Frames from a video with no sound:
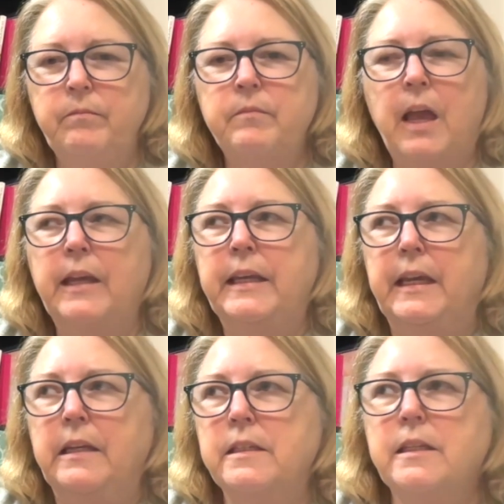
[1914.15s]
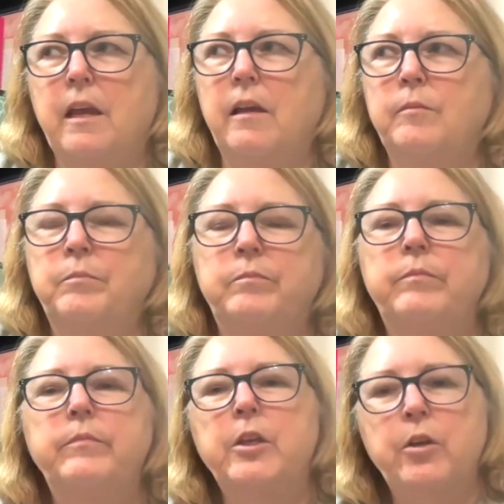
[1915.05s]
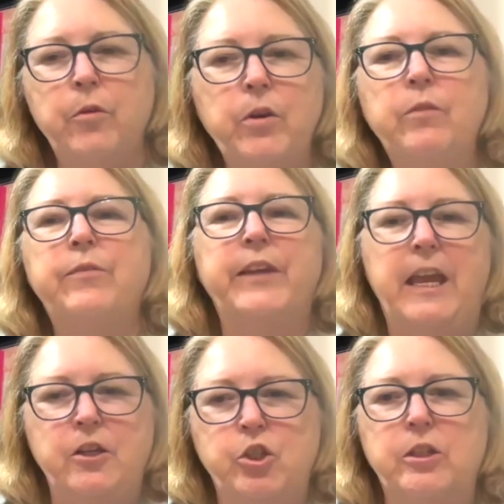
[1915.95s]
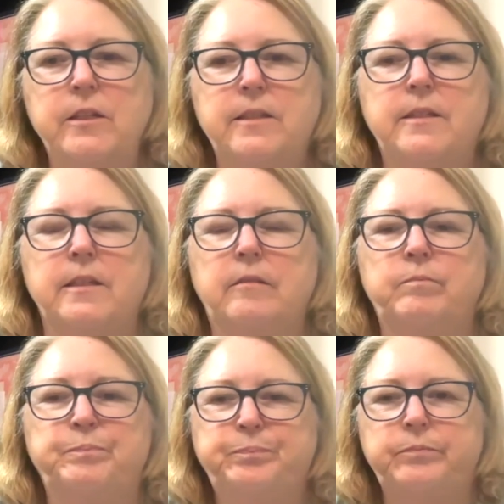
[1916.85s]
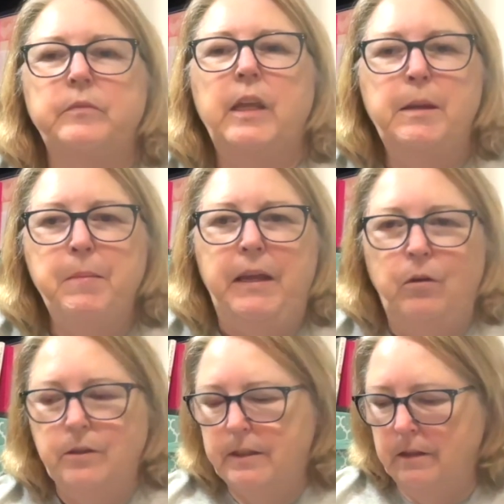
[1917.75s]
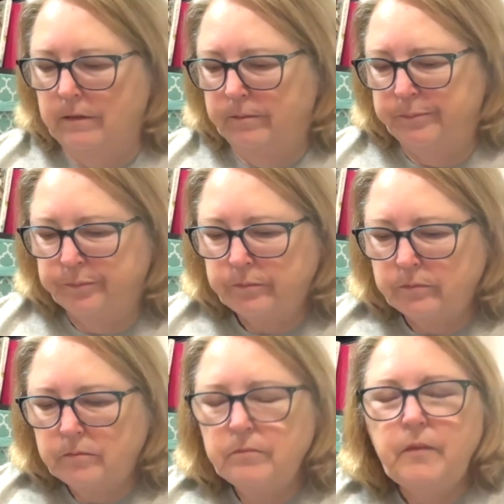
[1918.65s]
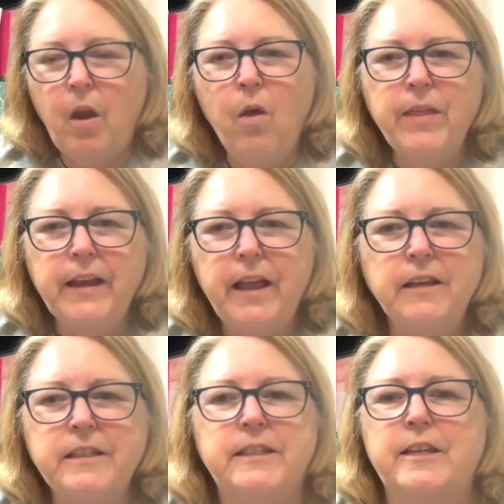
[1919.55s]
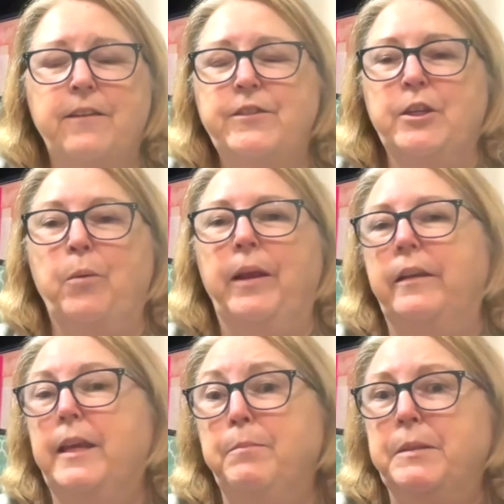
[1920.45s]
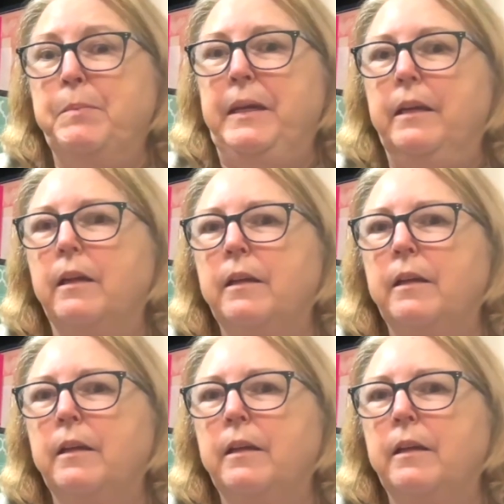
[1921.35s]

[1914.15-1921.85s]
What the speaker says: I get notifications and emails and all that kind of stuff. So it keeps me